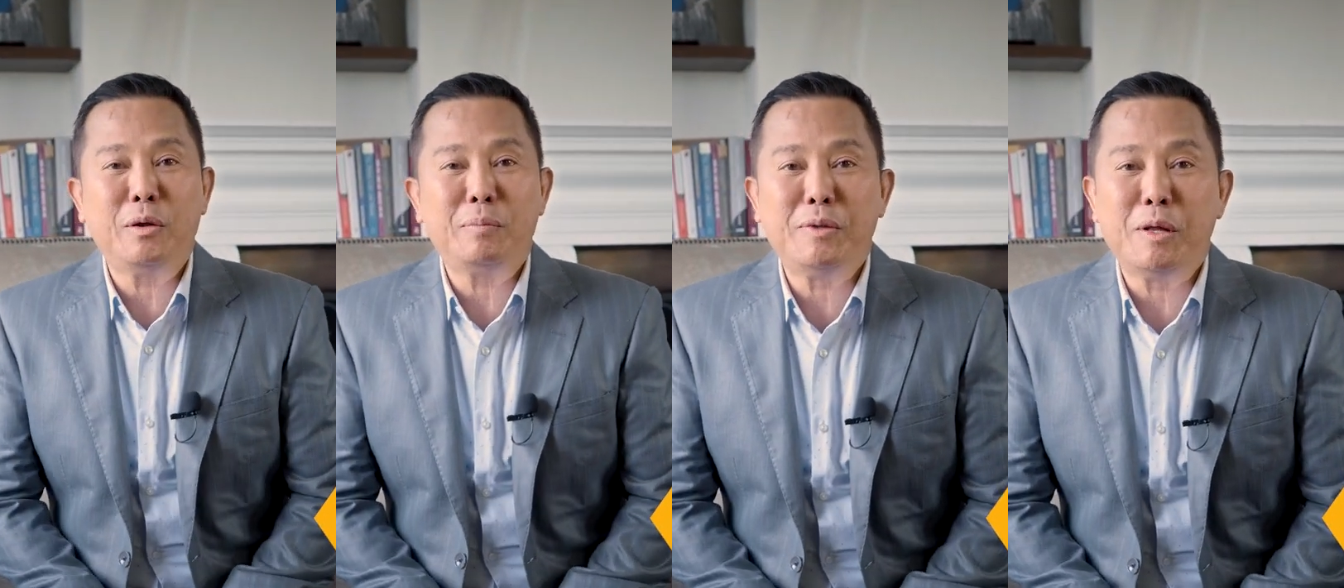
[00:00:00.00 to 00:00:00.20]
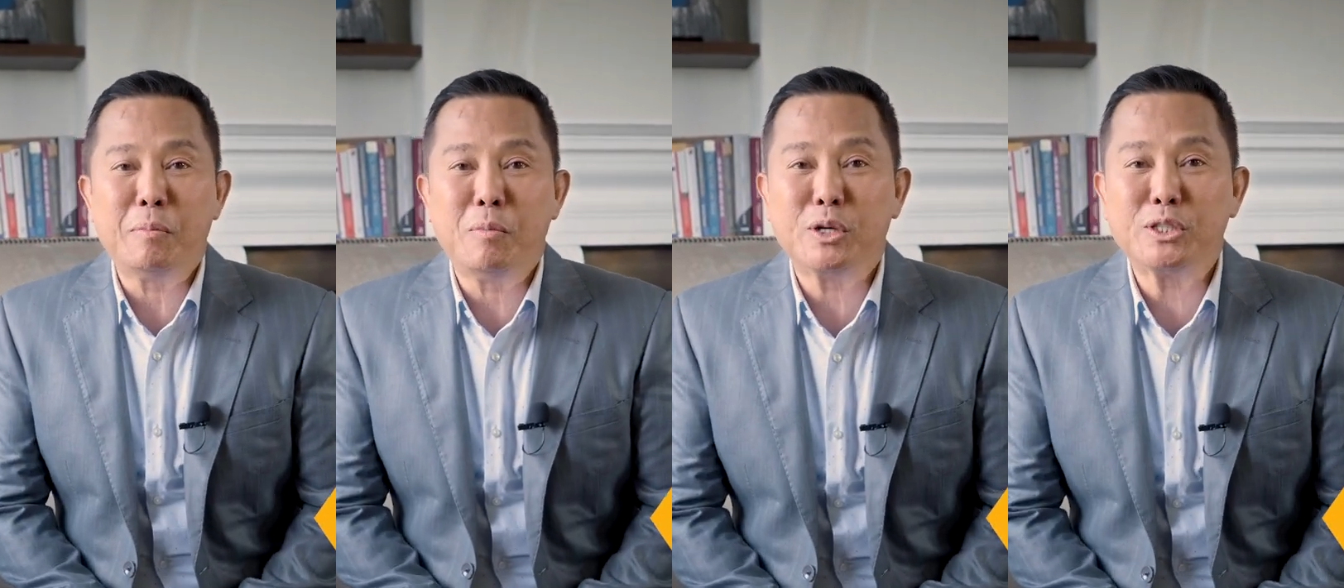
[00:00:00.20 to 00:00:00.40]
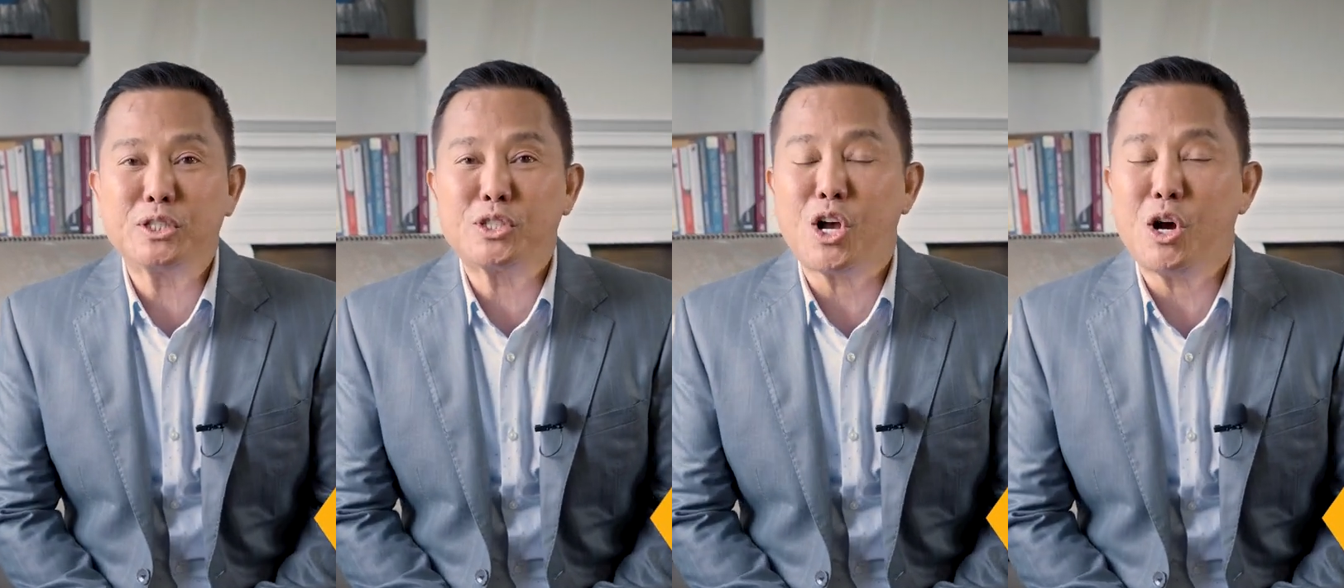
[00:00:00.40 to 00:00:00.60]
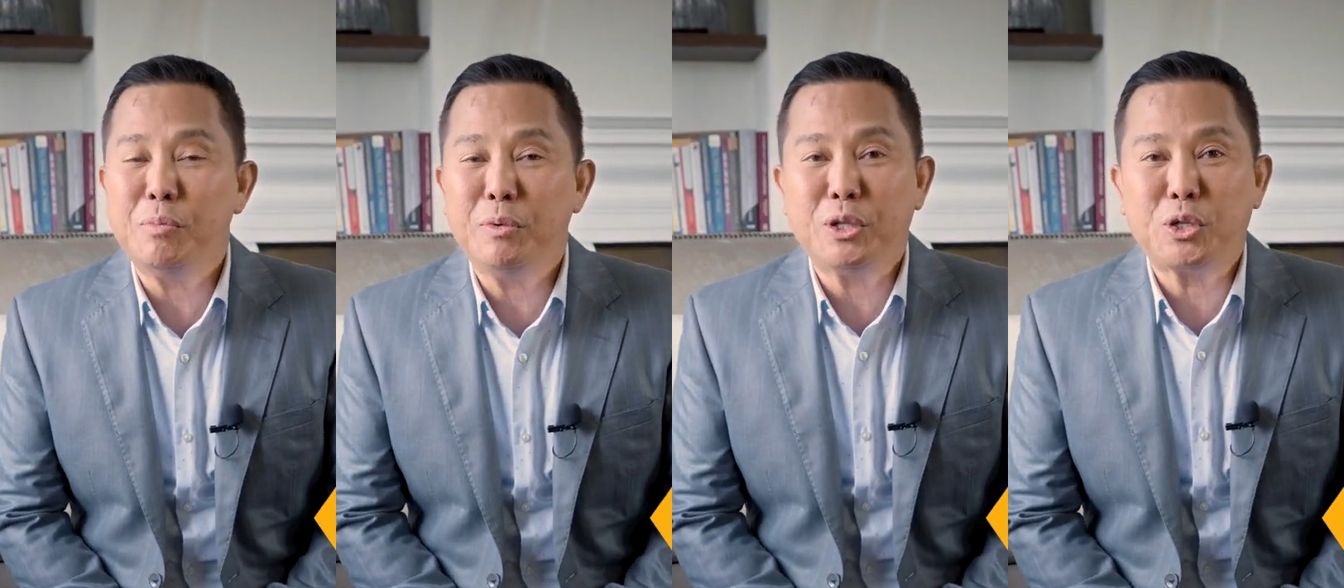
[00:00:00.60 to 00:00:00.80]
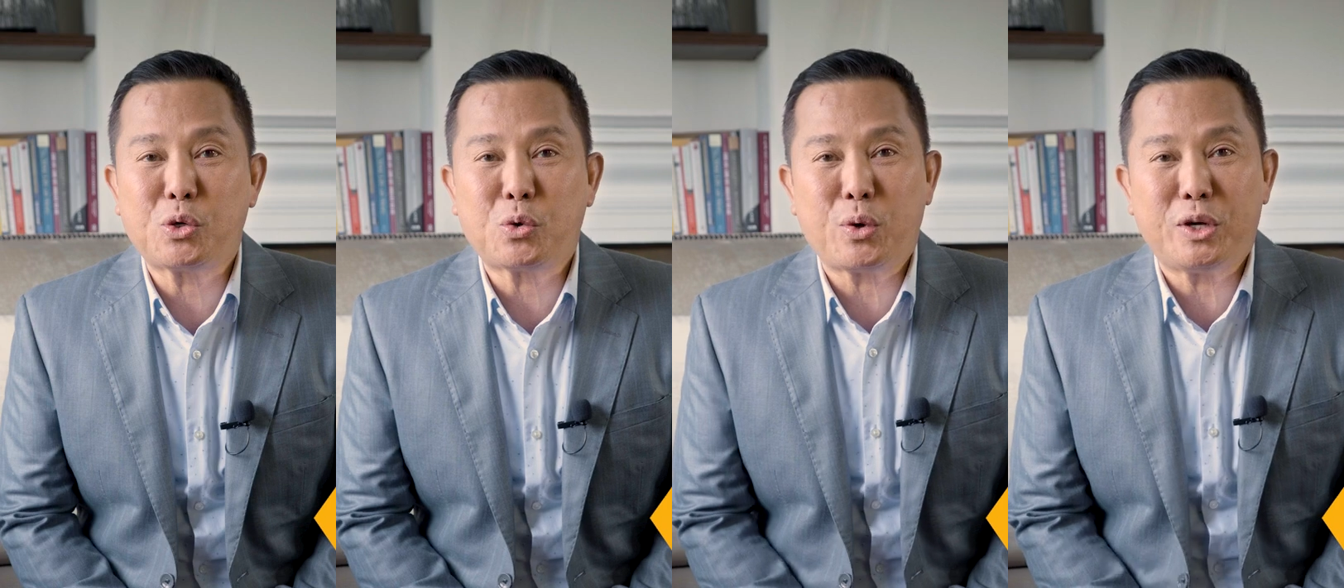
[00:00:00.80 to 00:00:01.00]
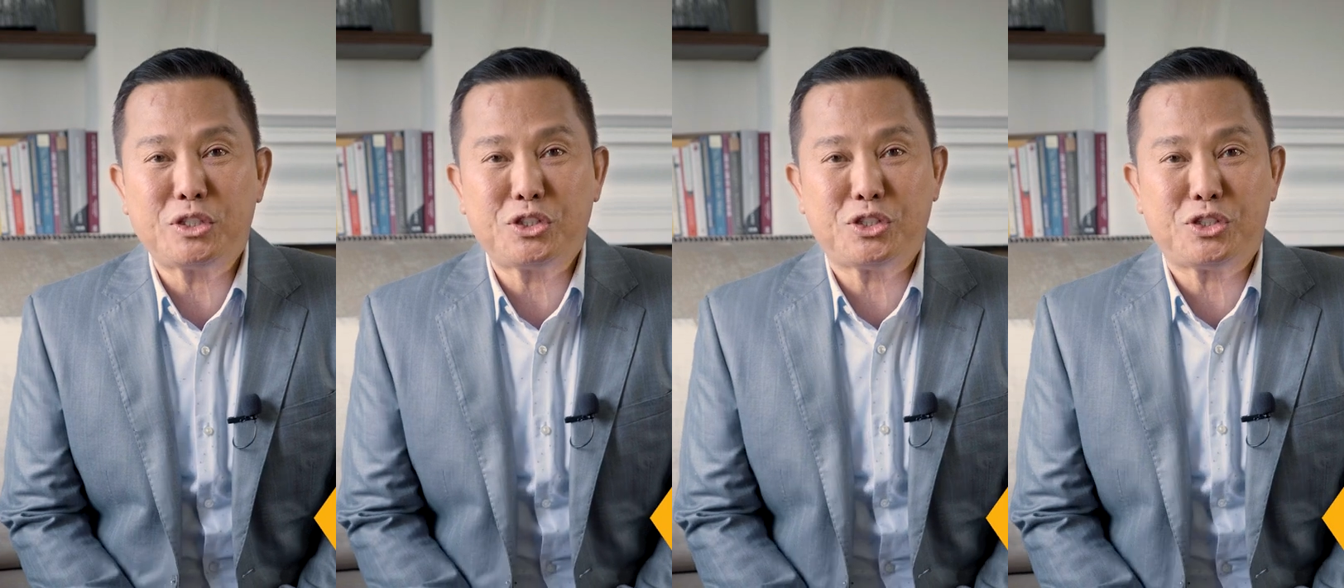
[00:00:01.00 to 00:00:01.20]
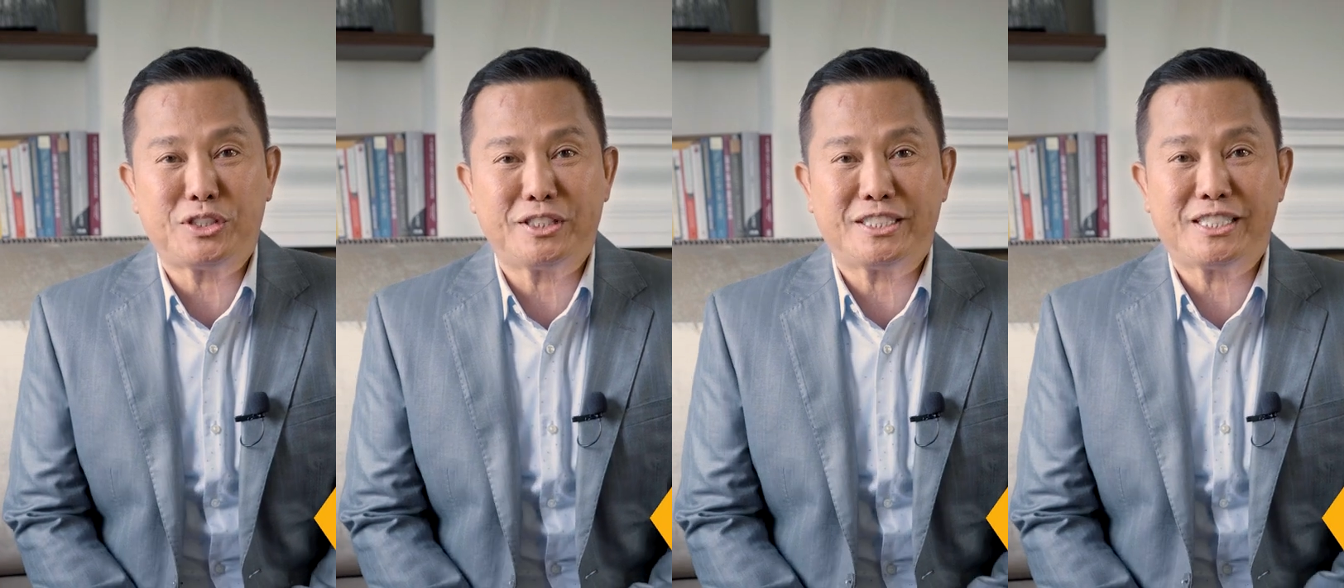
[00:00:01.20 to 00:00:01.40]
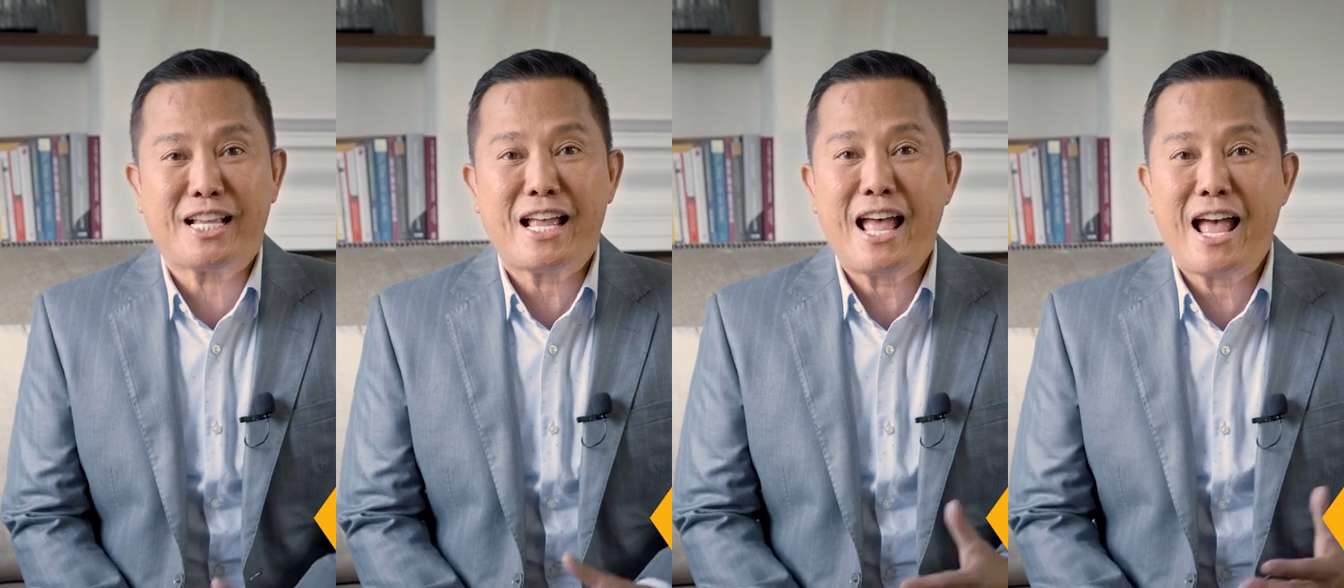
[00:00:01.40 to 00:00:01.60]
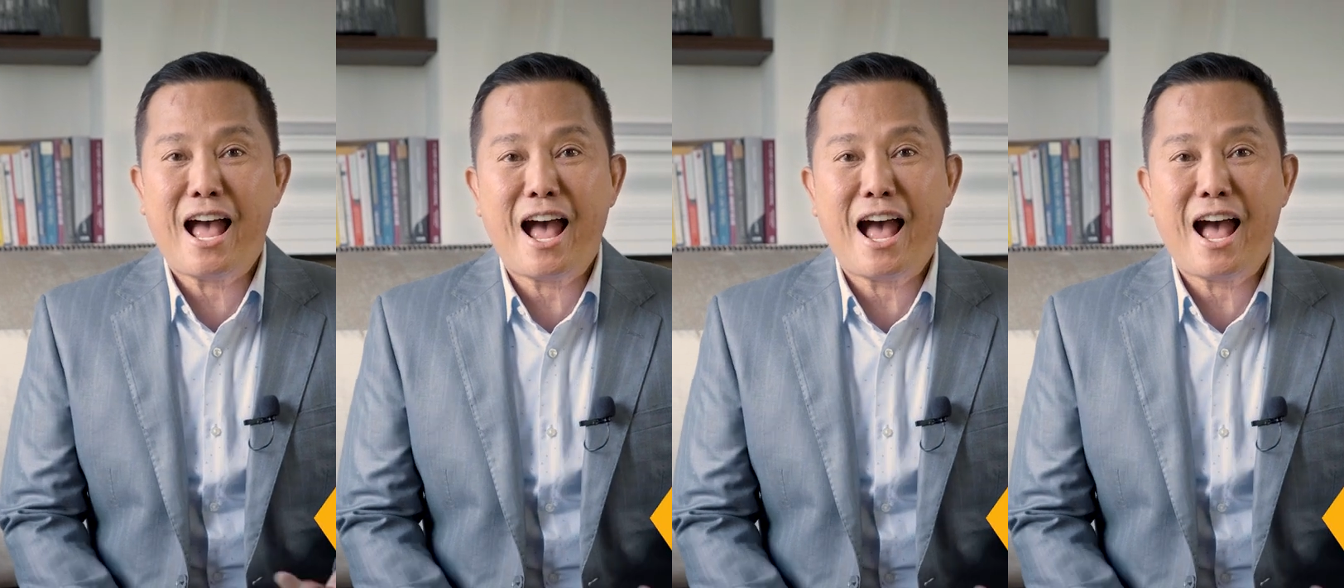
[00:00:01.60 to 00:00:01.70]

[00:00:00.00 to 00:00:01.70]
of the most common questions